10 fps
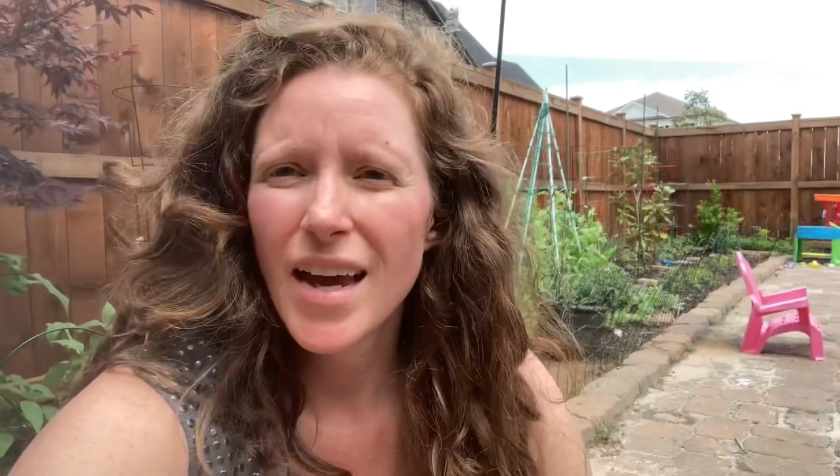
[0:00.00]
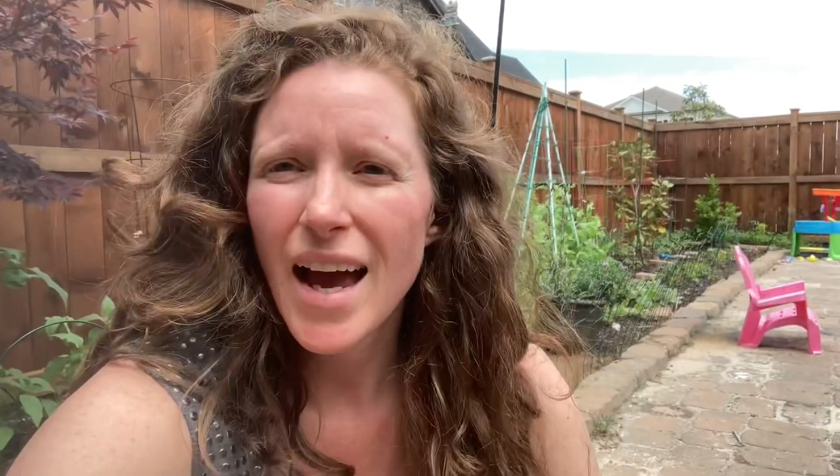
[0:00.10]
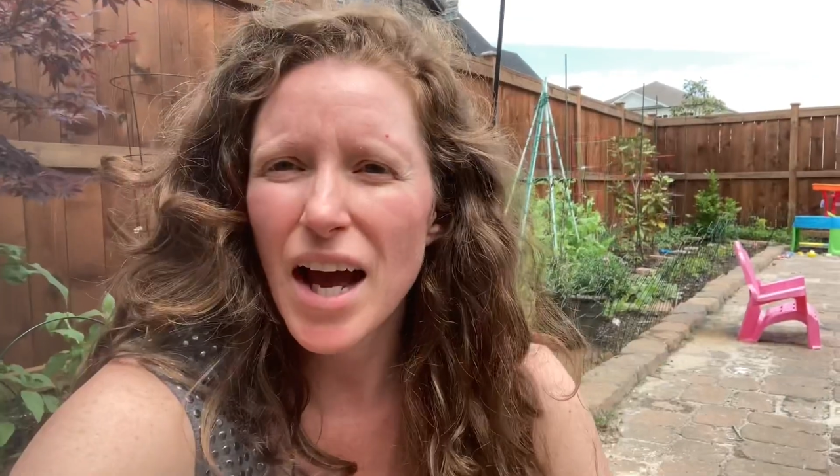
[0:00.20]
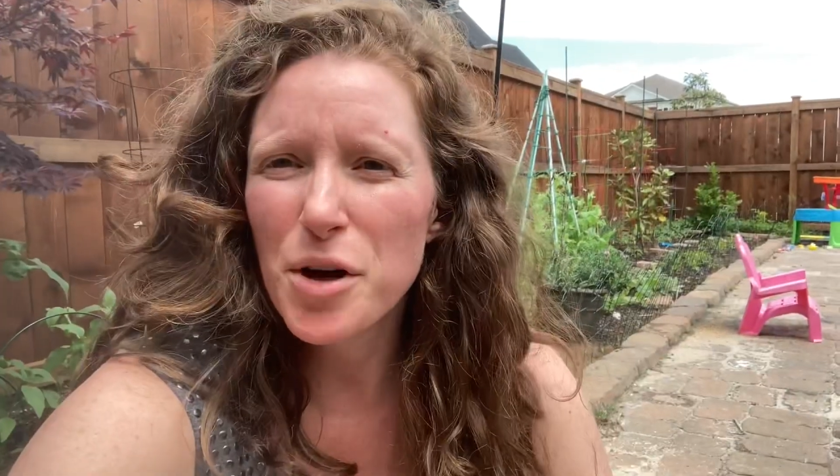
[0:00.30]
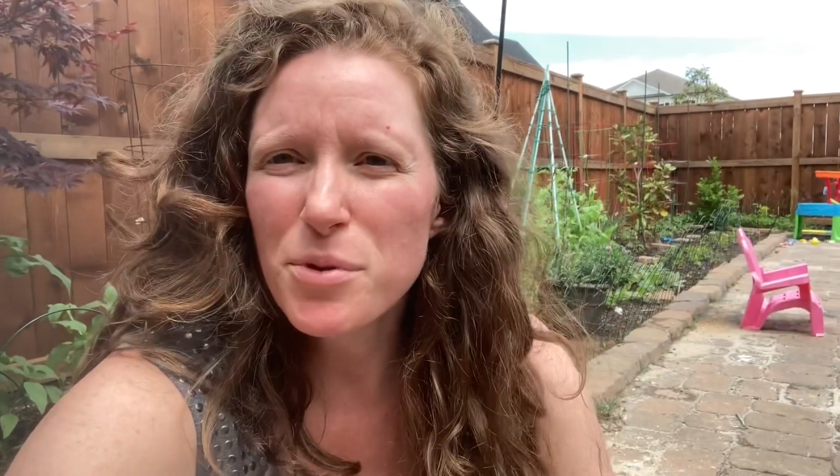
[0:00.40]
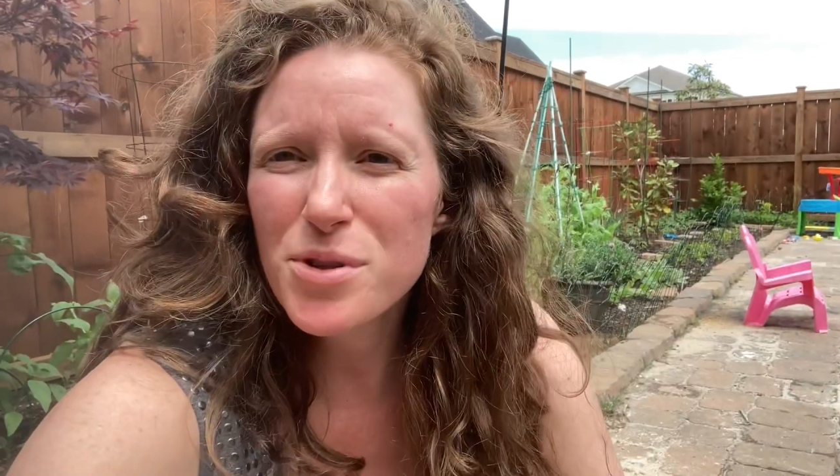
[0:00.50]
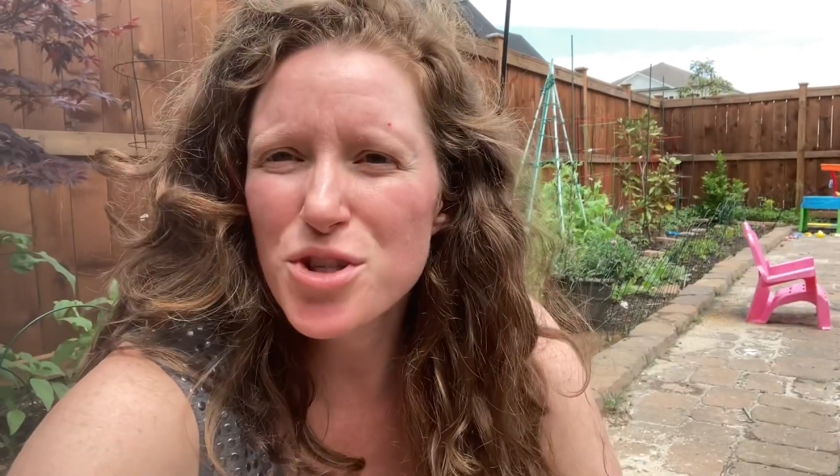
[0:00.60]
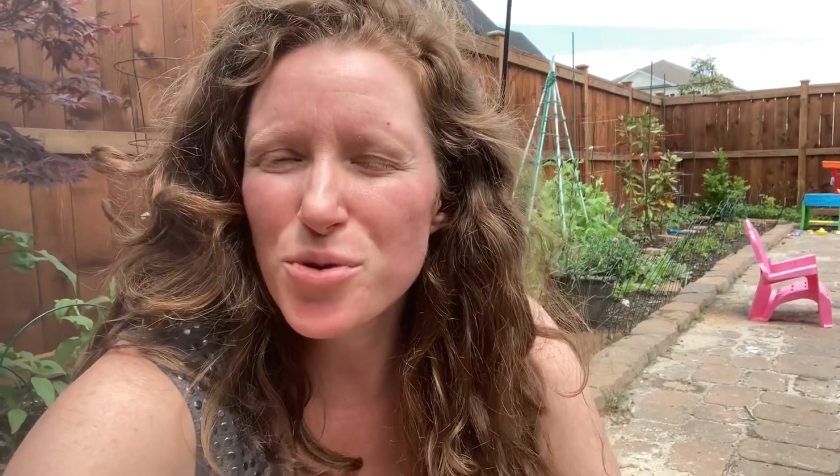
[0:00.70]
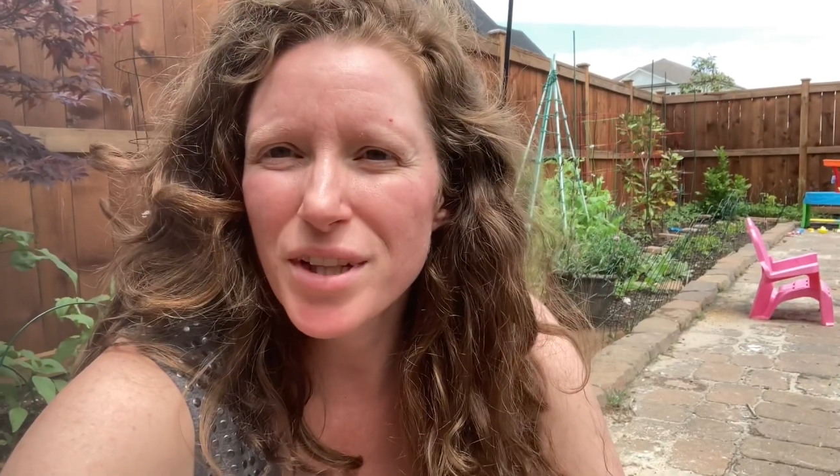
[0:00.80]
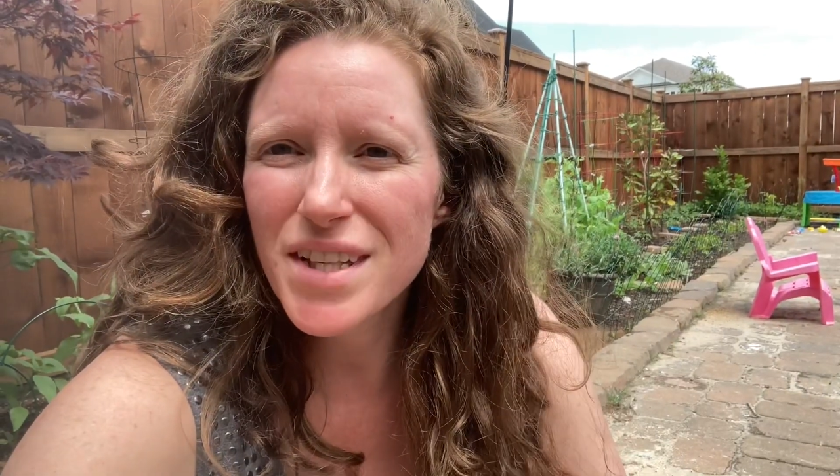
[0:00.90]
I hope you
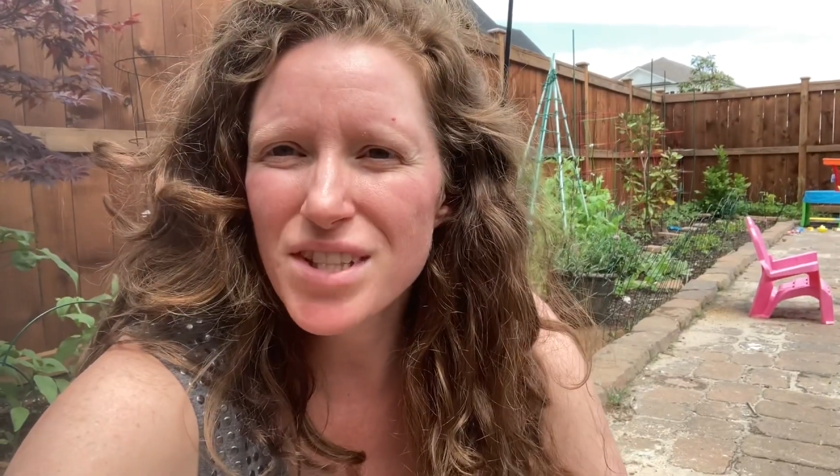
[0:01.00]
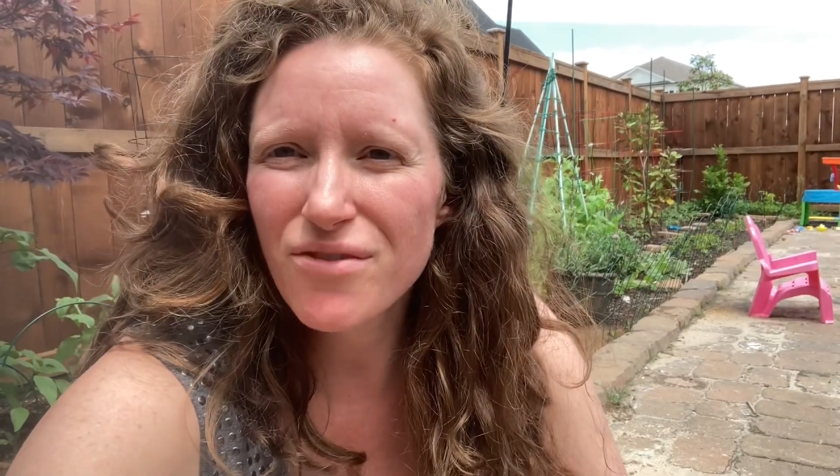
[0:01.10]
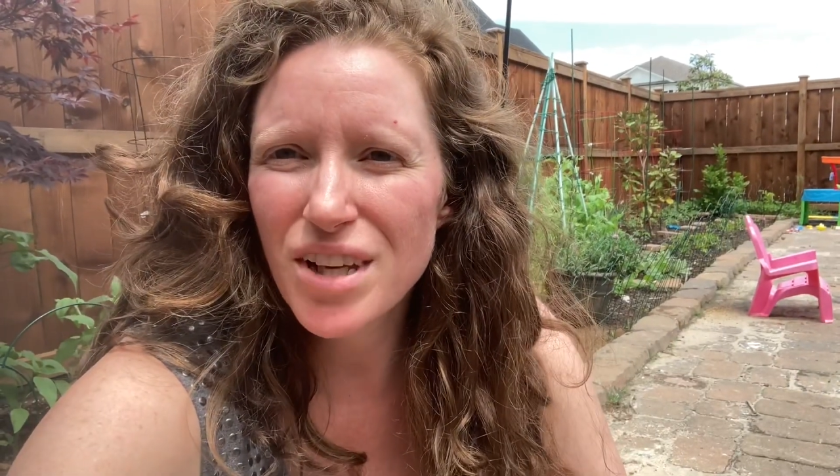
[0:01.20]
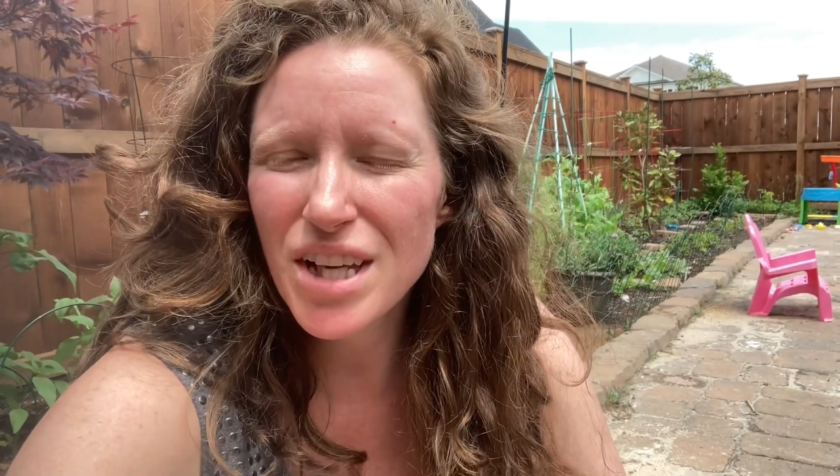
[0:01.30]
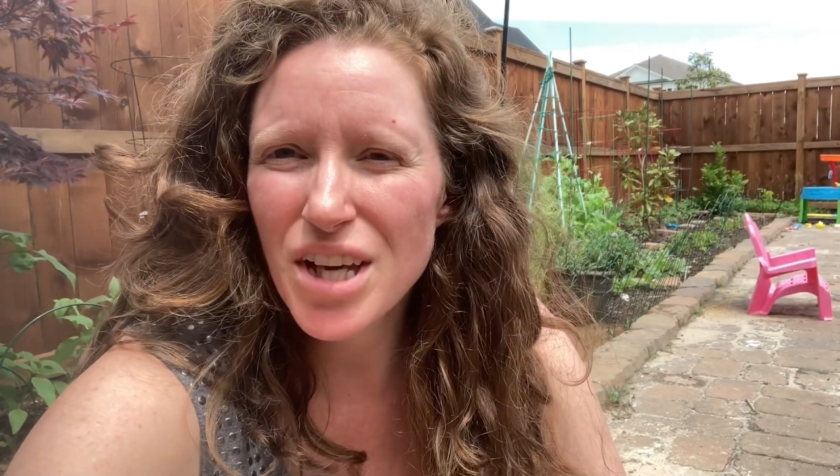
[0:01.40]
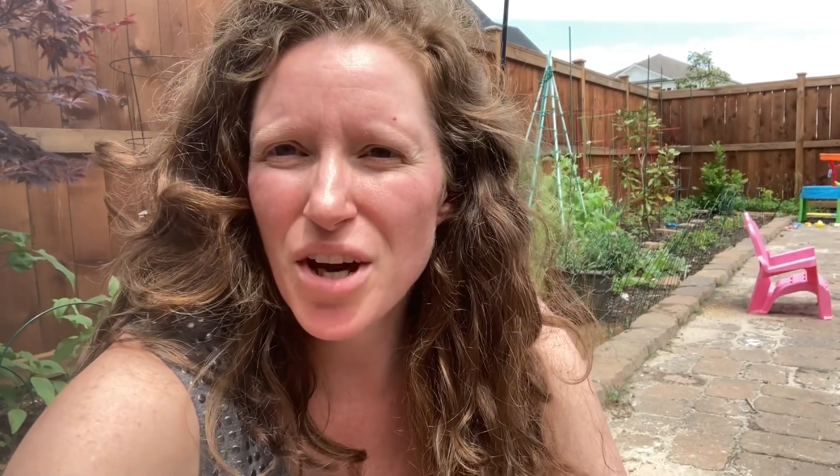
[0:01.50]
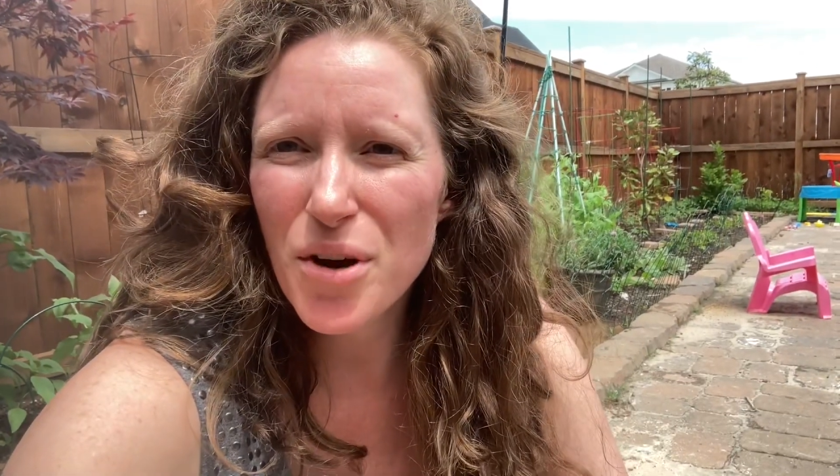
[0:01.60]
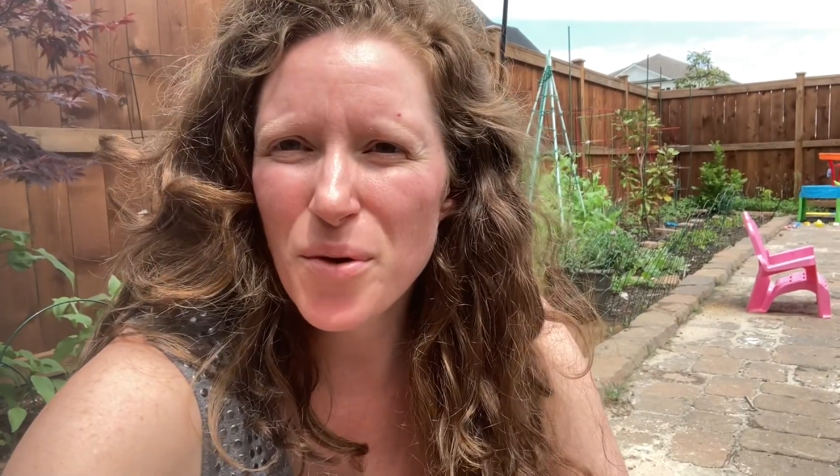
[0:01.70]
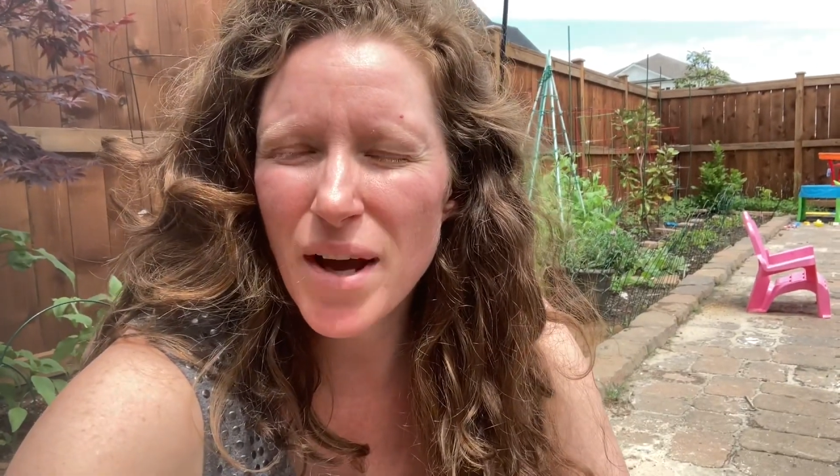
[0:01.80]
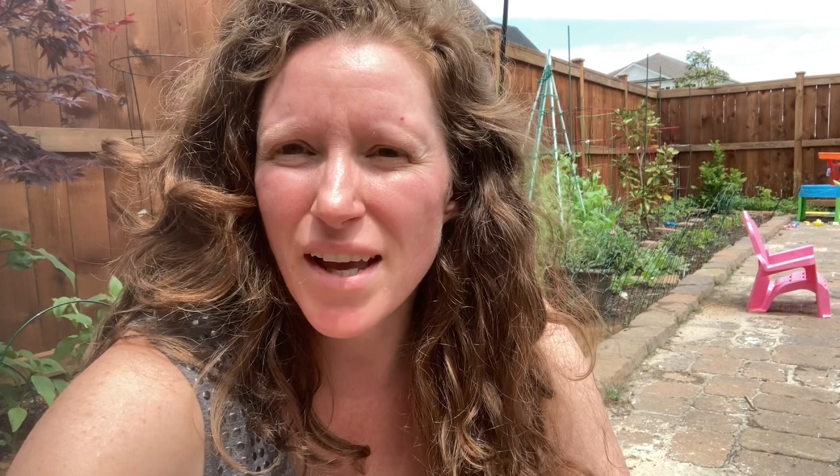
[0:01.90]
enjoyed this
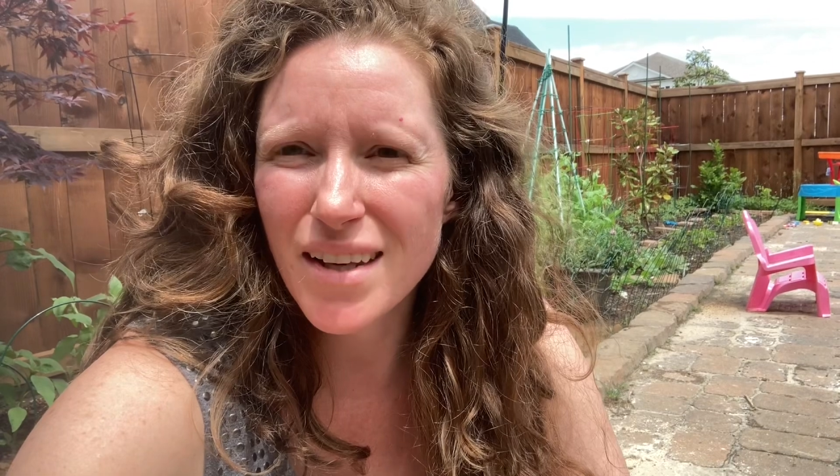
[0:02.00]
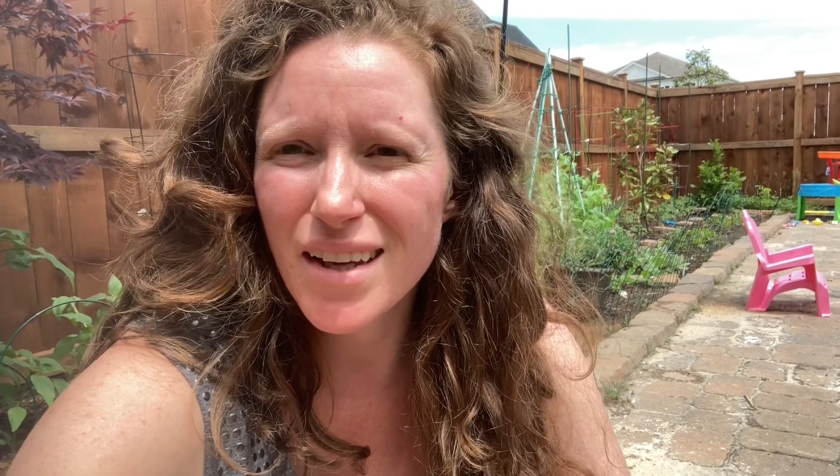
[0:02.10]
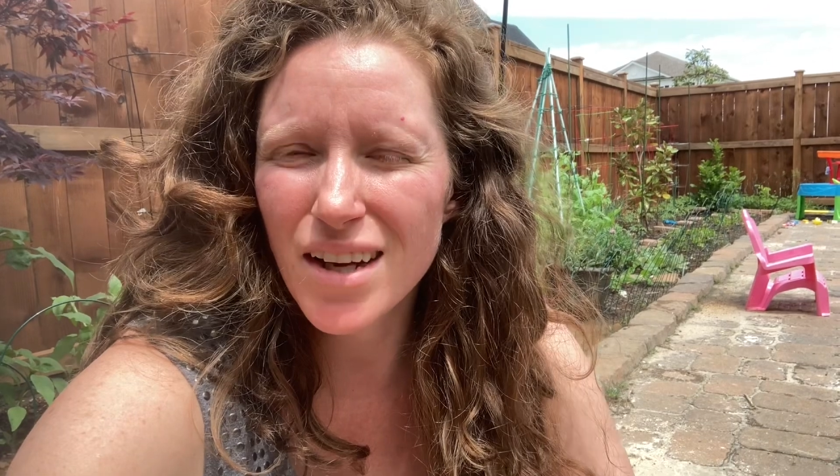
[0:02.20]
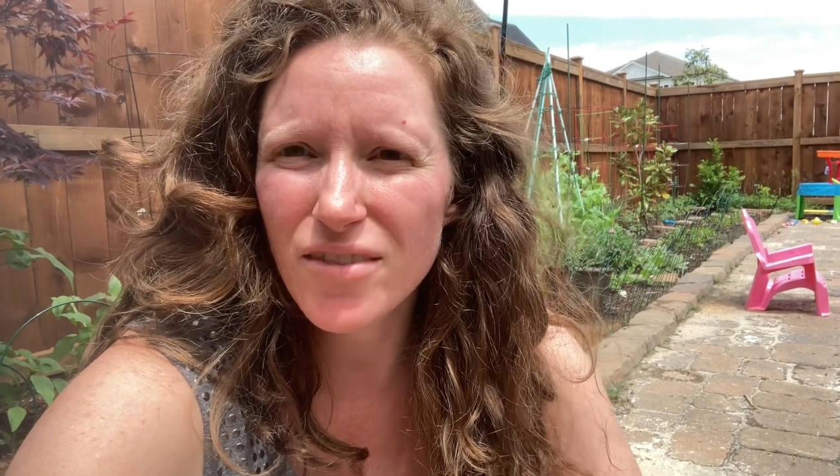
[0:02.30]
video and kind